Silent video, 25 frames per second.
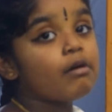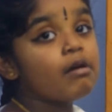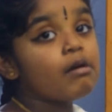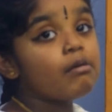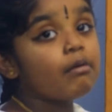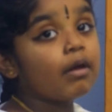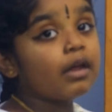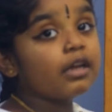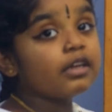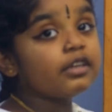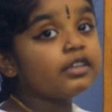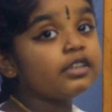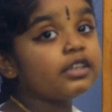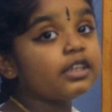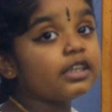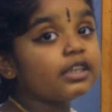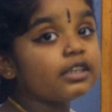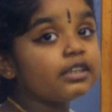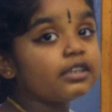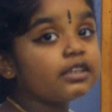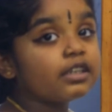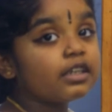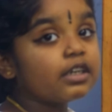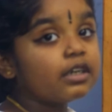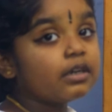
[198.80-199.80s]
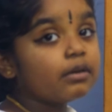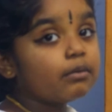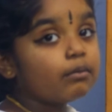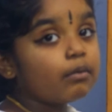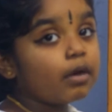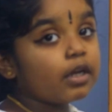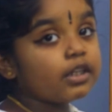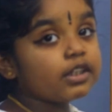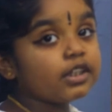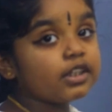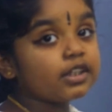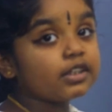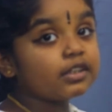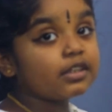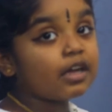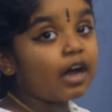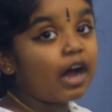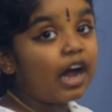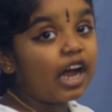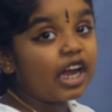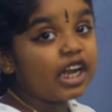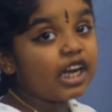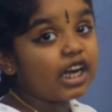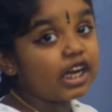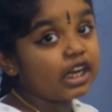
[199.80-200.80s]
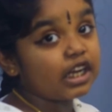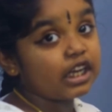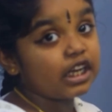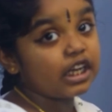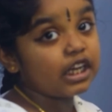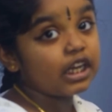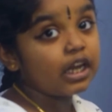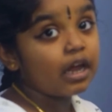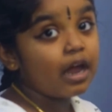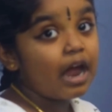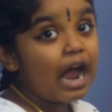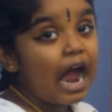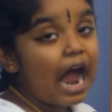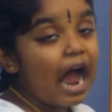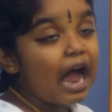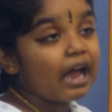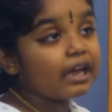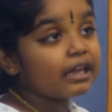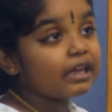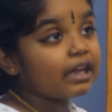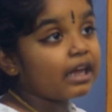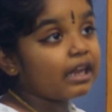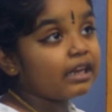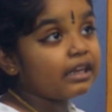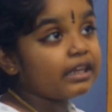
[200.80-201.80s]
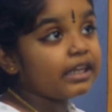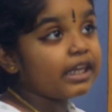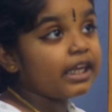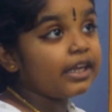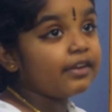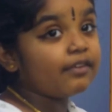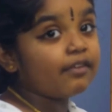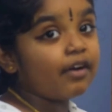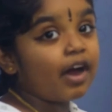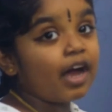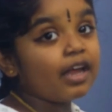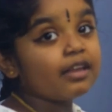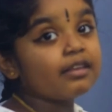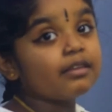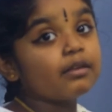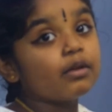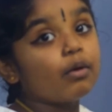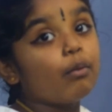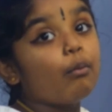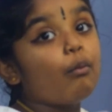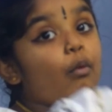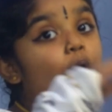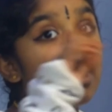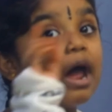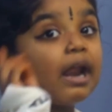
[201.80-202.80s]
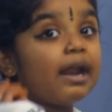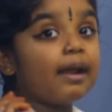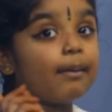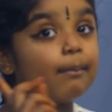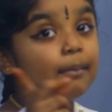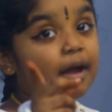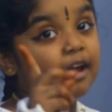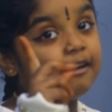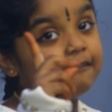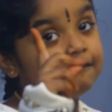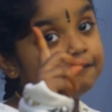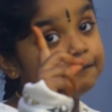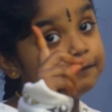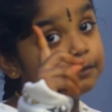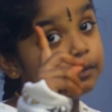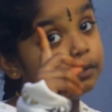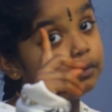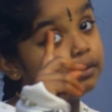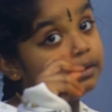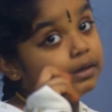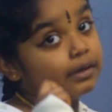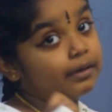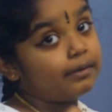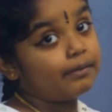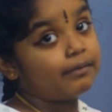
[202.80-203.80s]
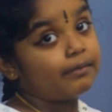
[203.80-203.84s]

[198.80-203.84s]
When she's hungry, I can give us one of my food.